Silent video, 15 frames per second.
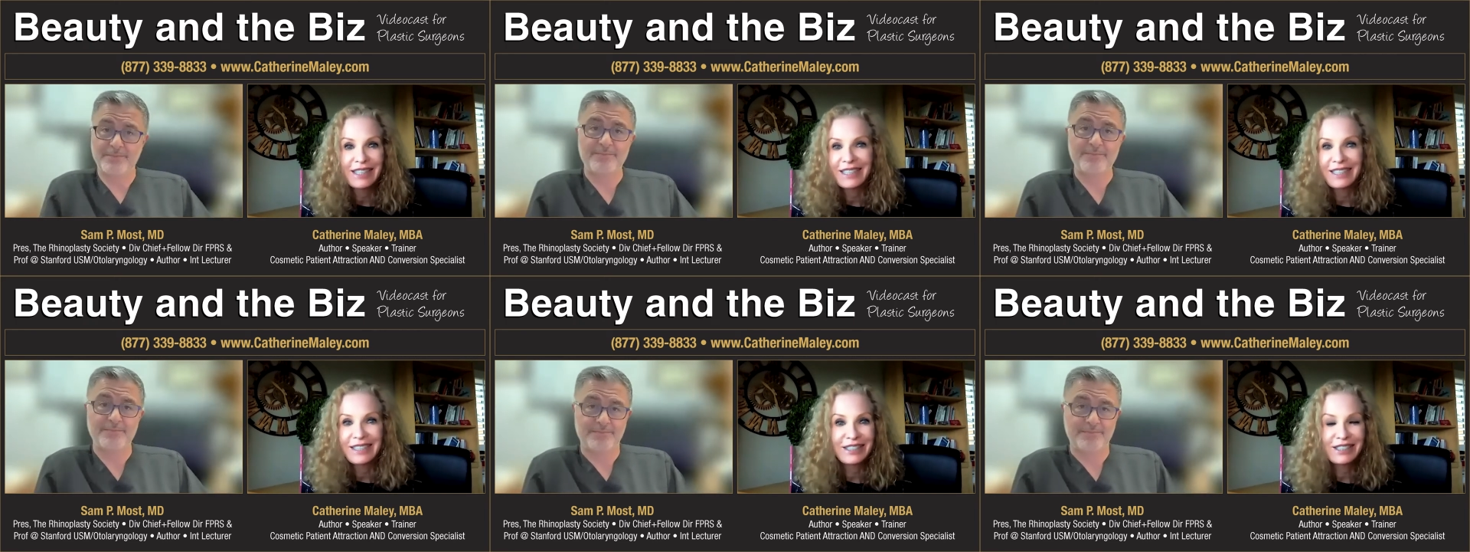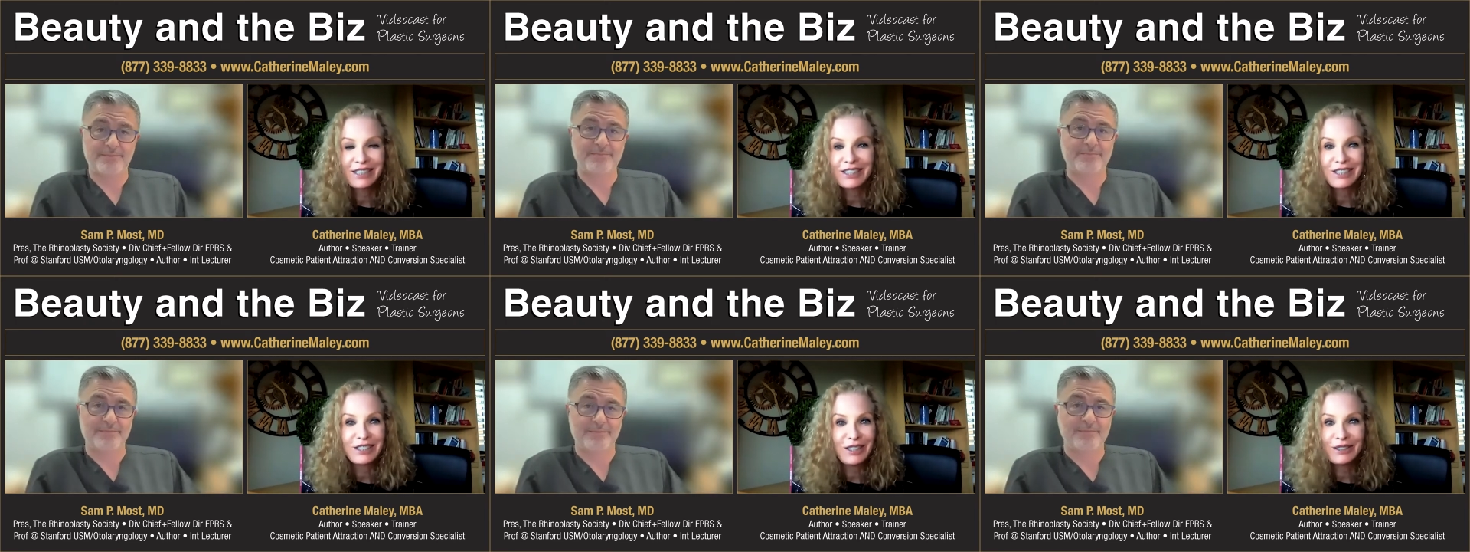Speaker 1: It's
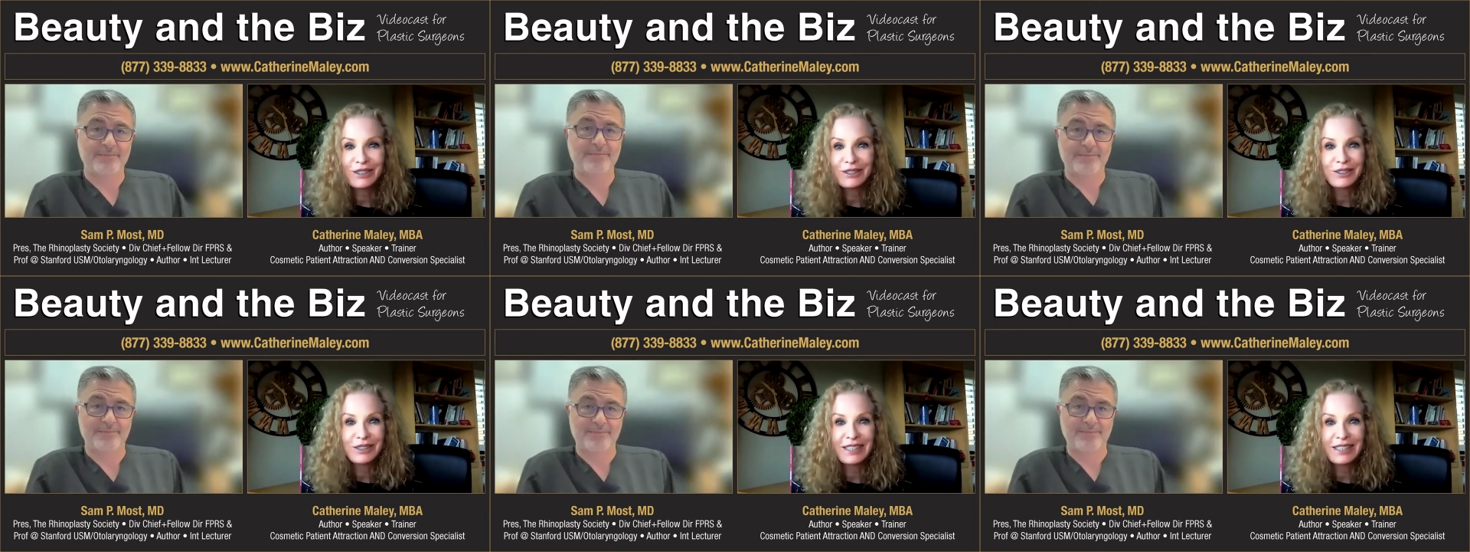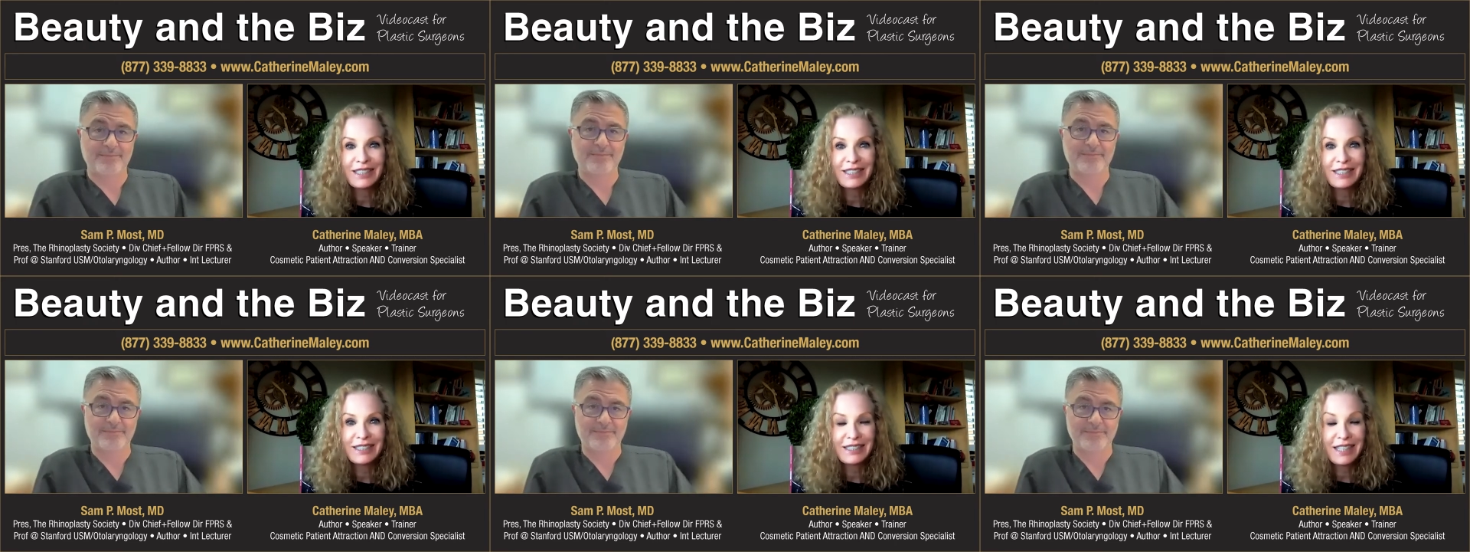just so
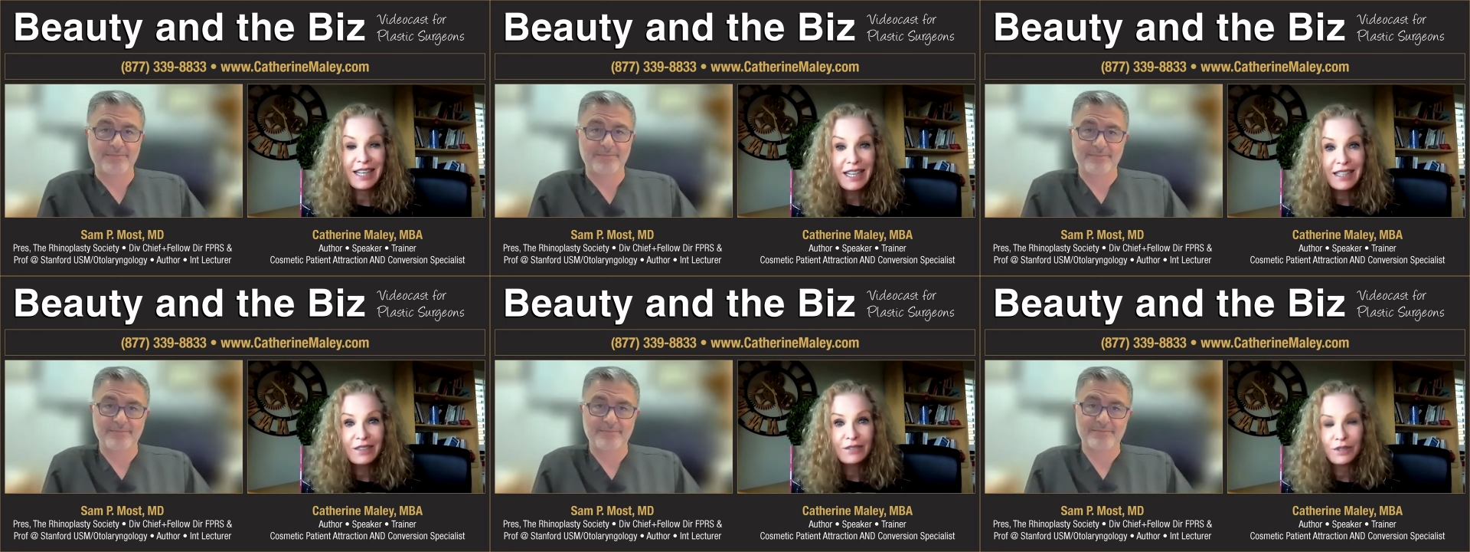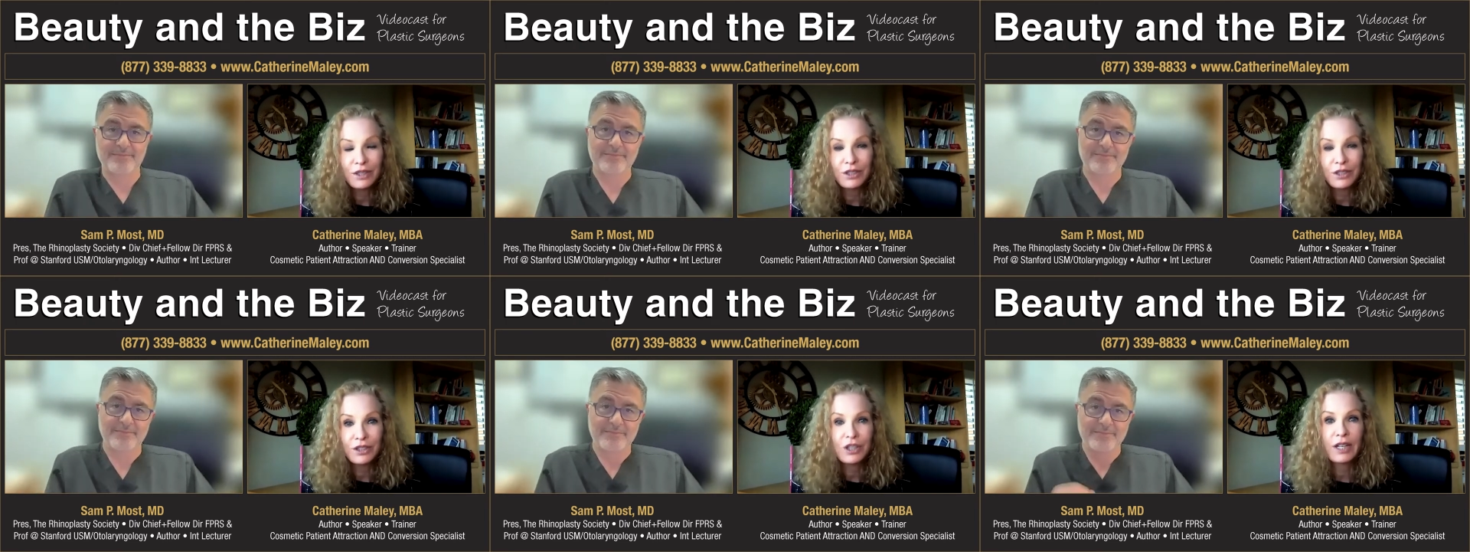insane when
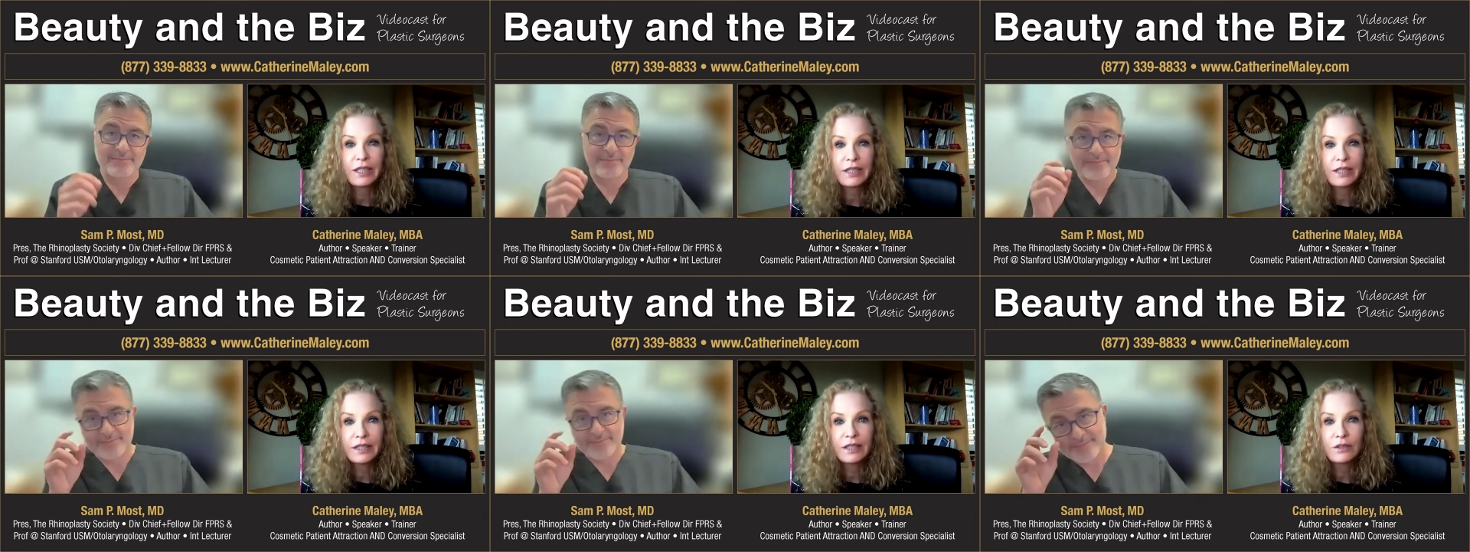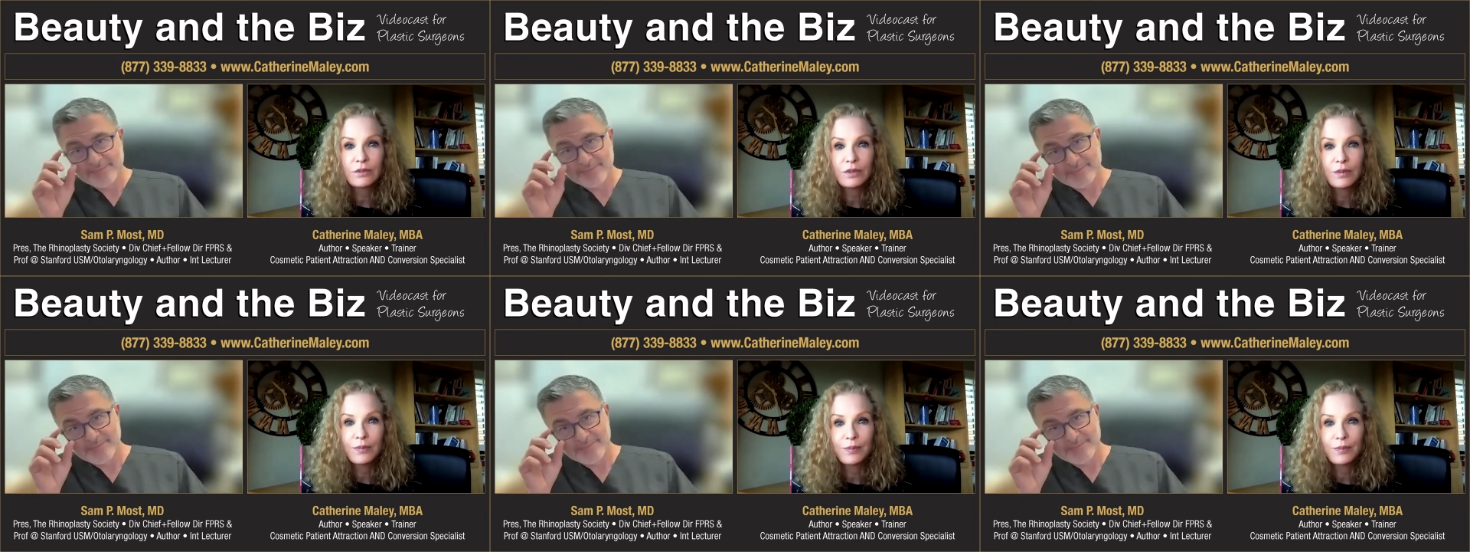you're trying to deal
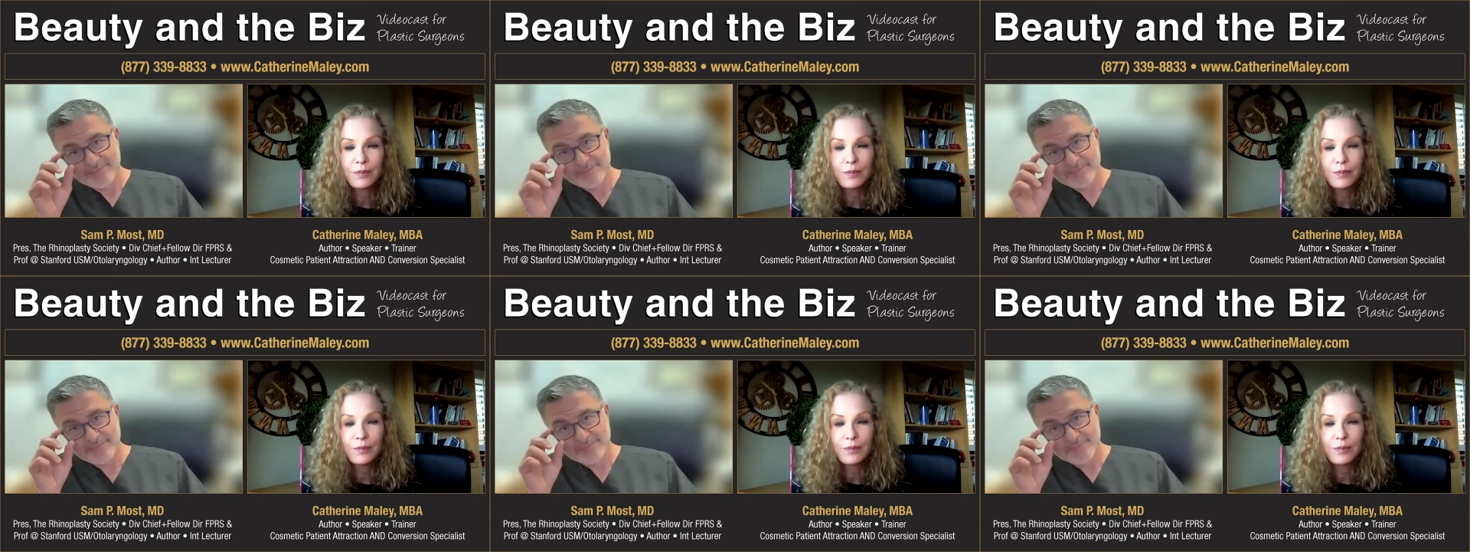with